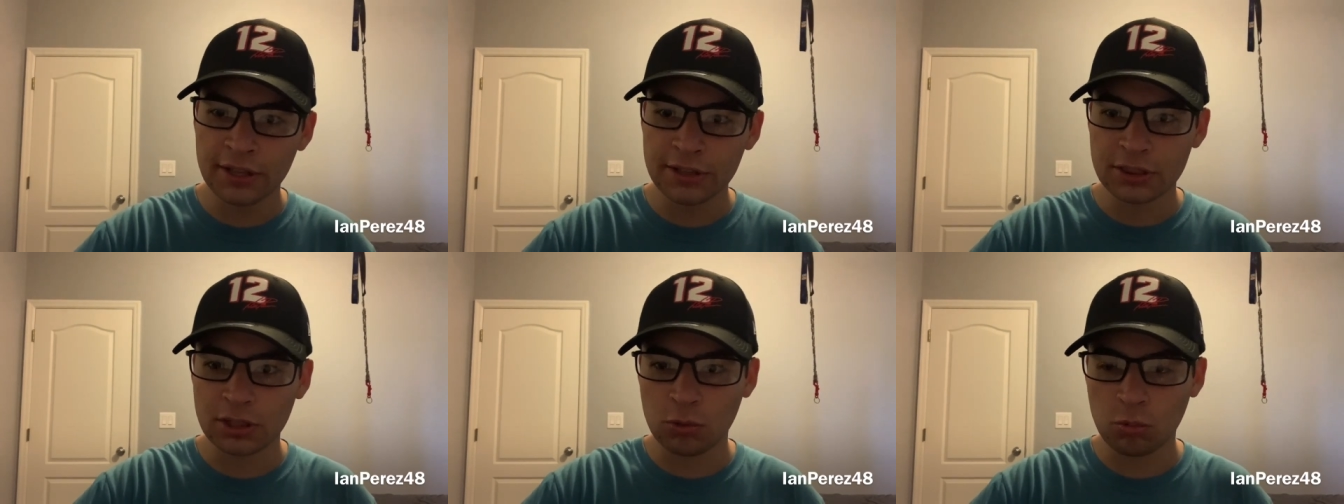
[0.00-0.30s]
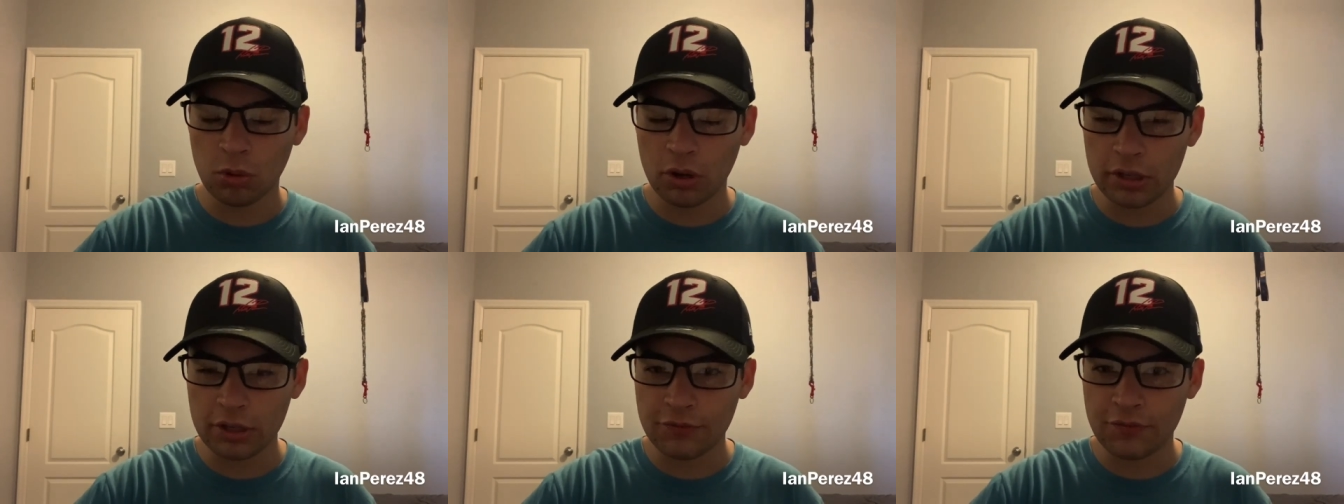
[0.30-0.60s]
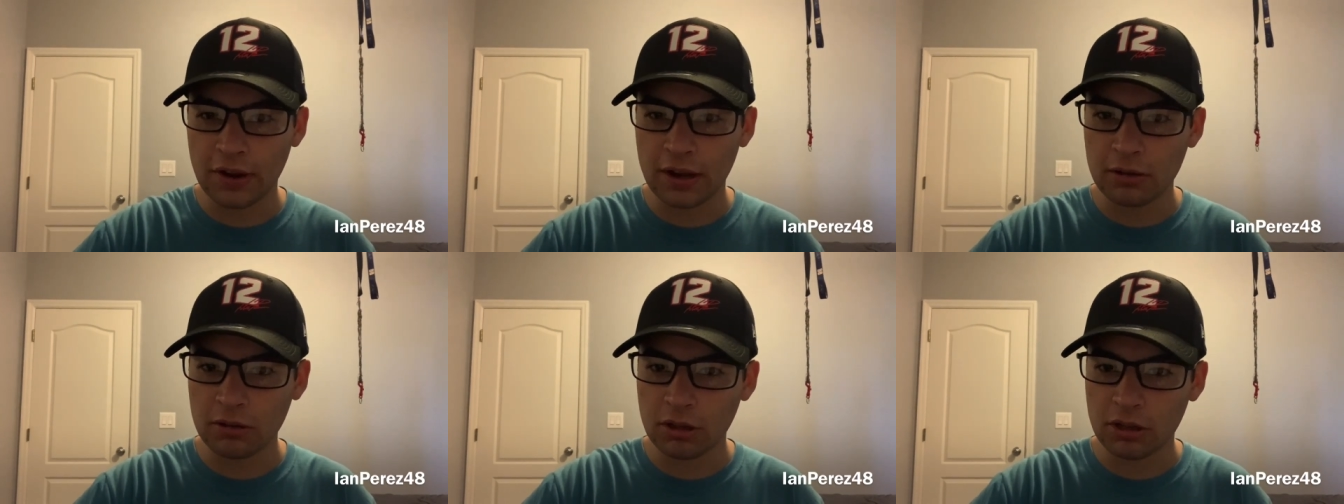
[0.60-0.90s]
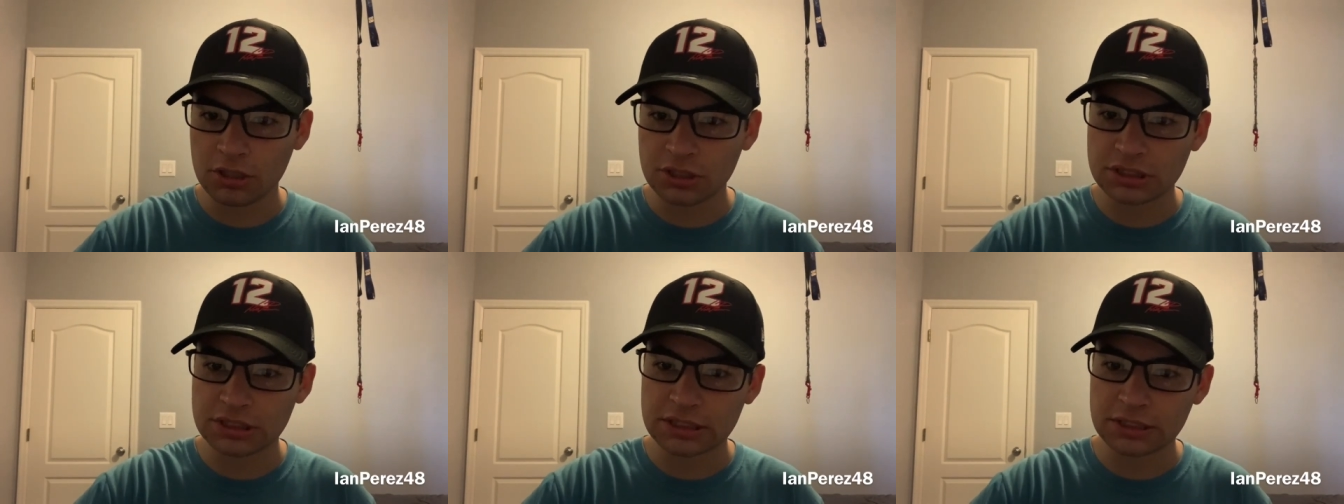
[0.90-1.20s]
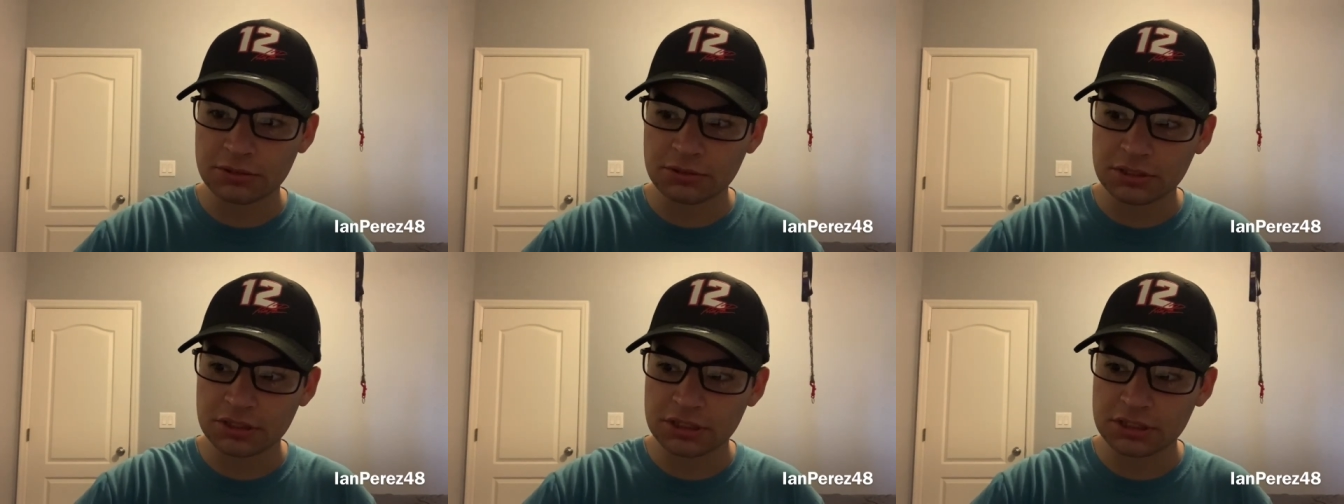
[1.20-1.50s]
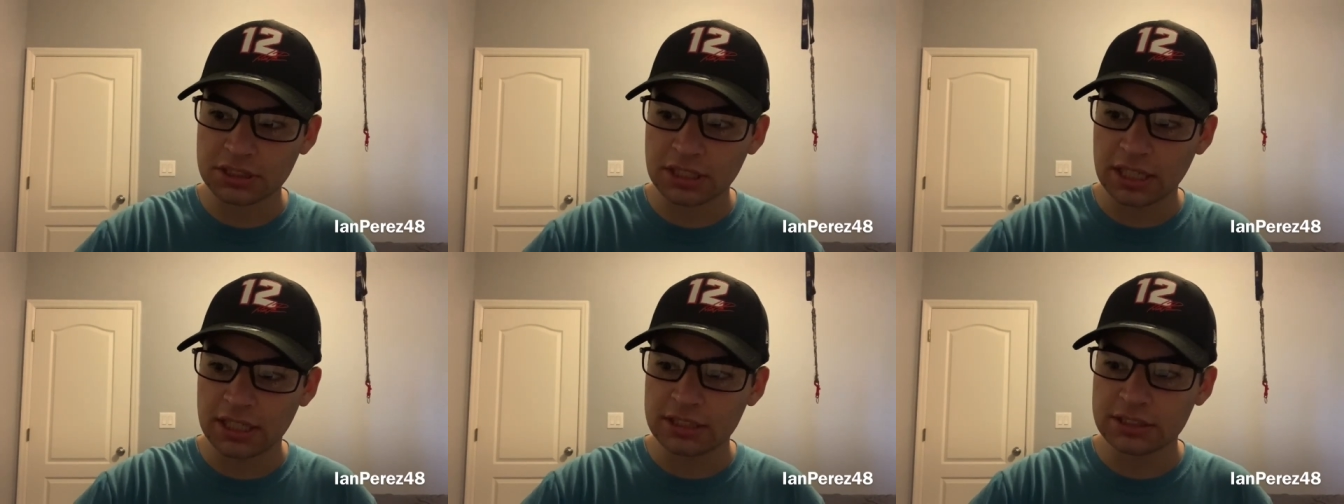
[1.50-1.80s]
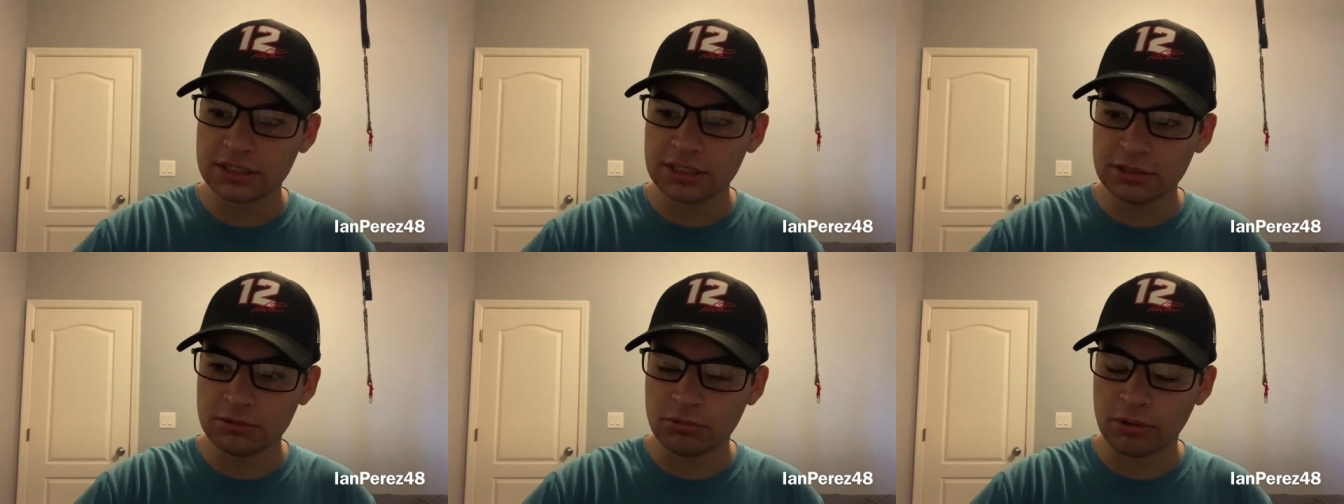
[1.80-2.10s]
the World of Outlaws series
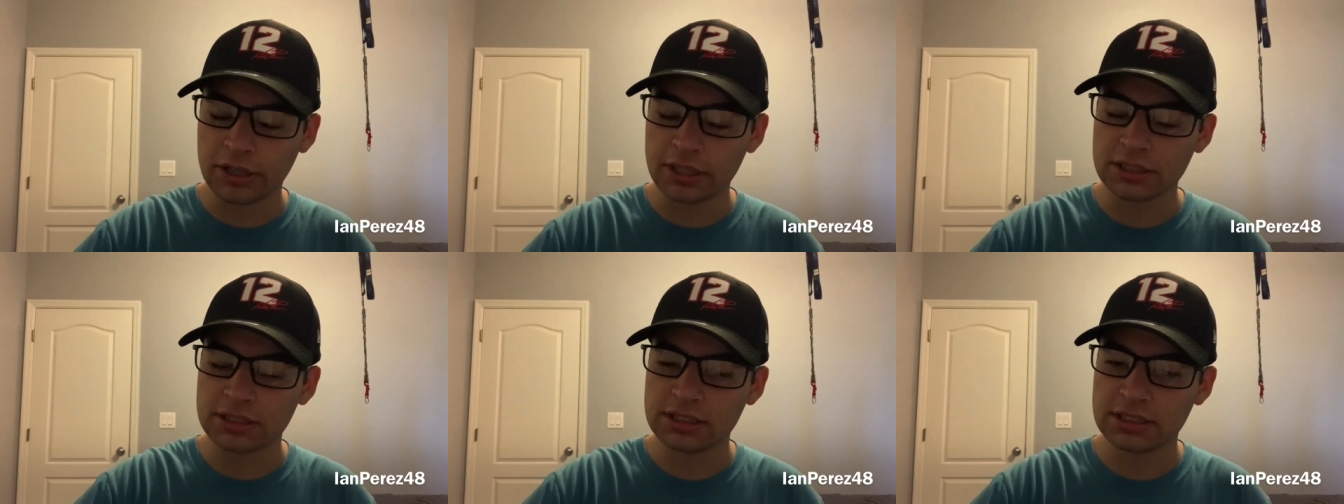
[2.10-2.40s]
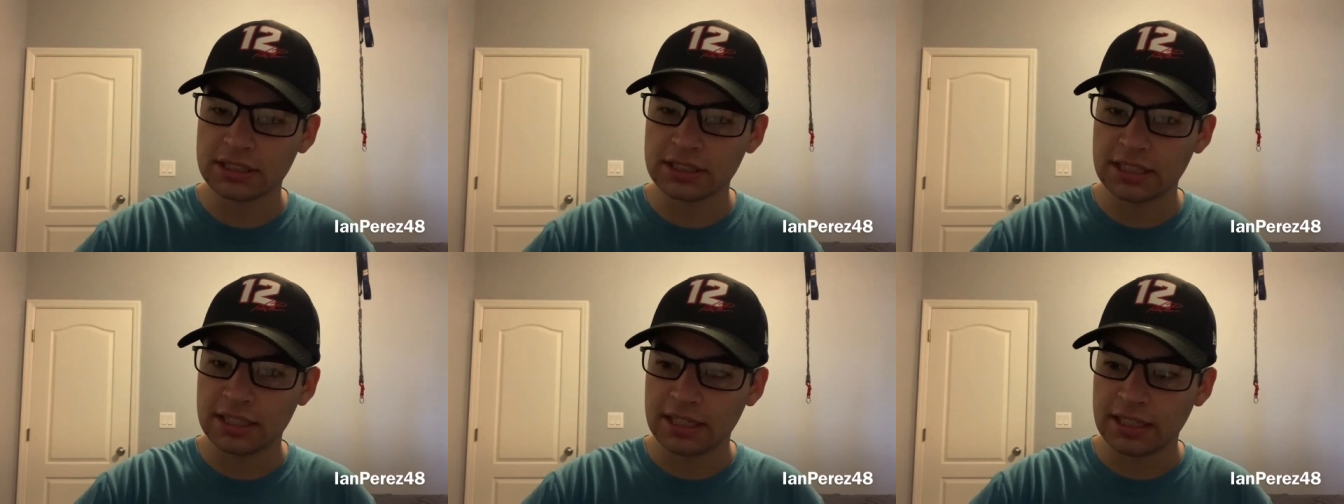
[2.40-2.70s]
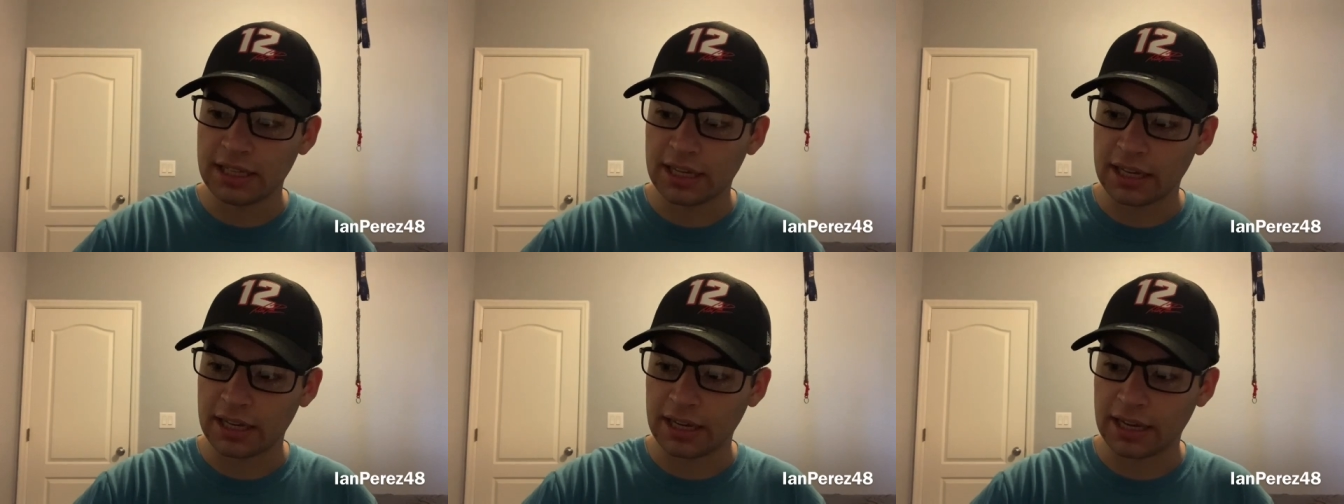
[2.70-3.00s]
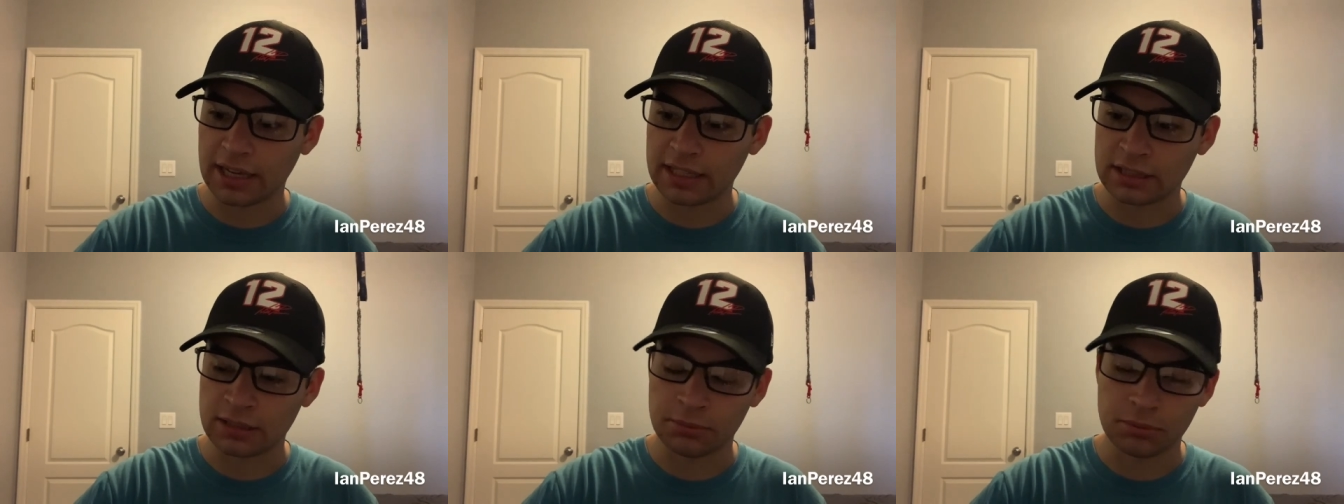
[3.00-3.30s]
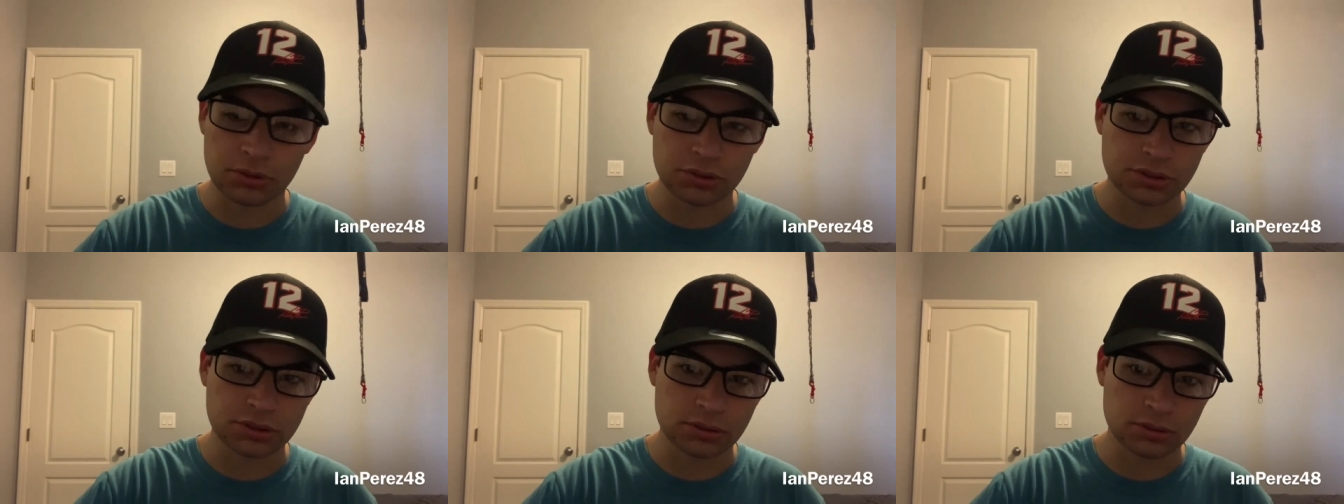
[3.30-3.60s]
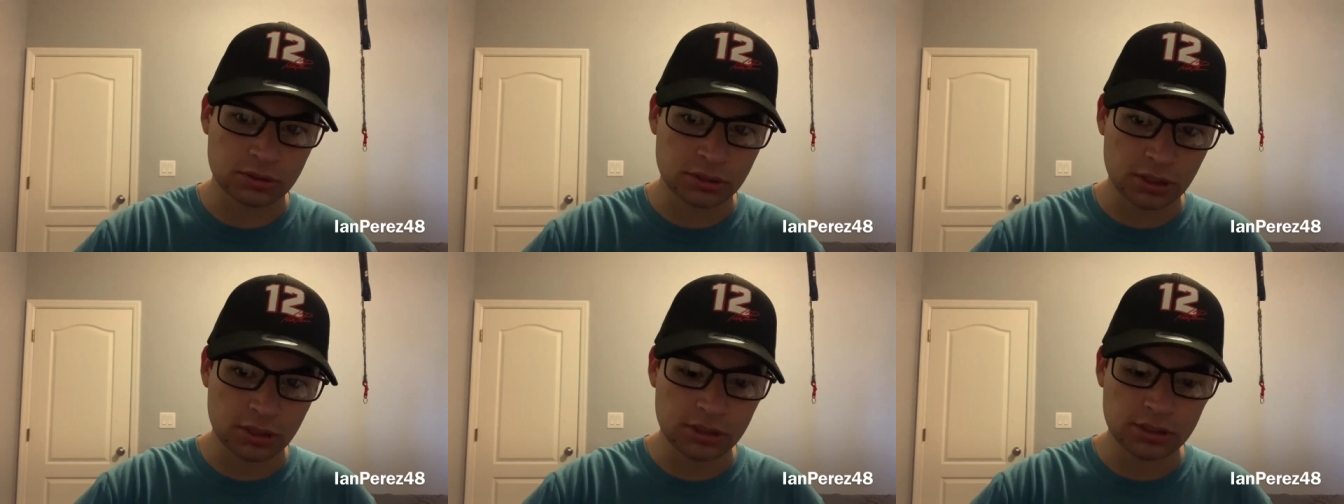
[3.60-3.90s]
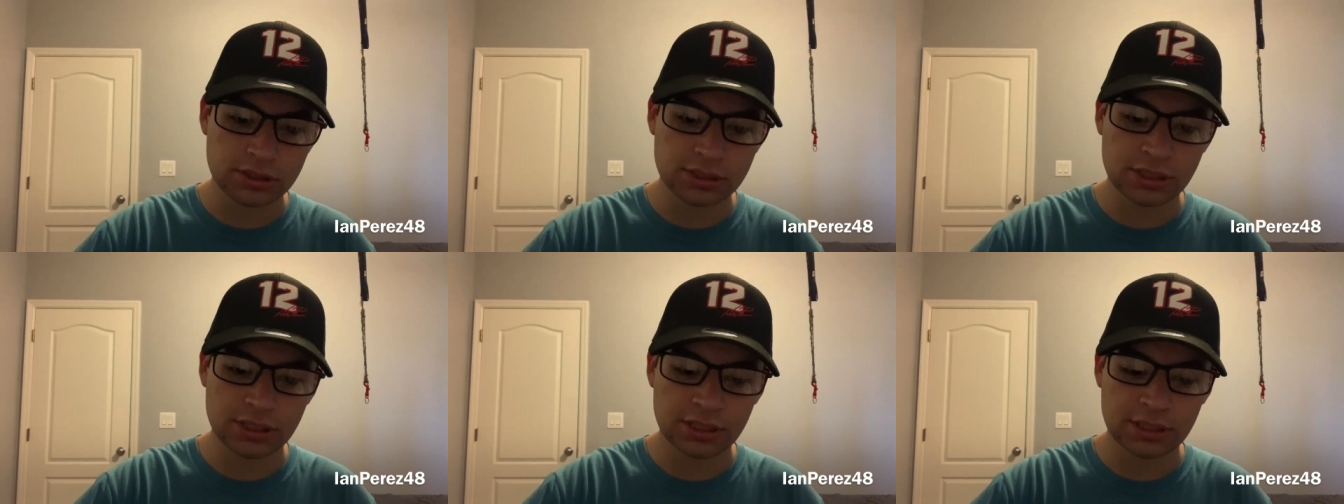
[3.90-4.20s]
did race at the Bristol
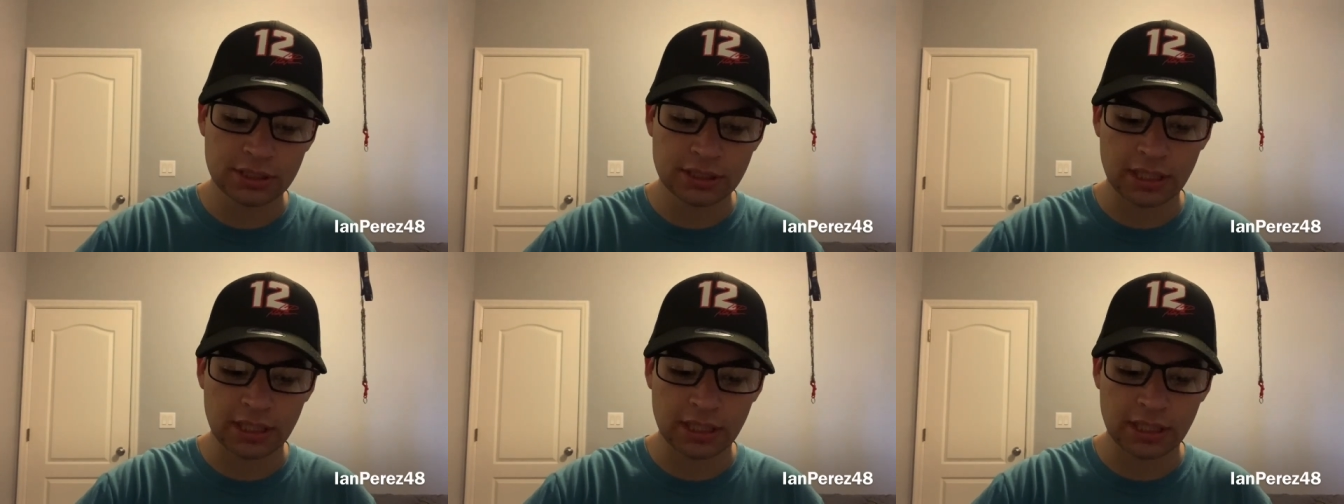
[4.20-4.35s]
Dirt.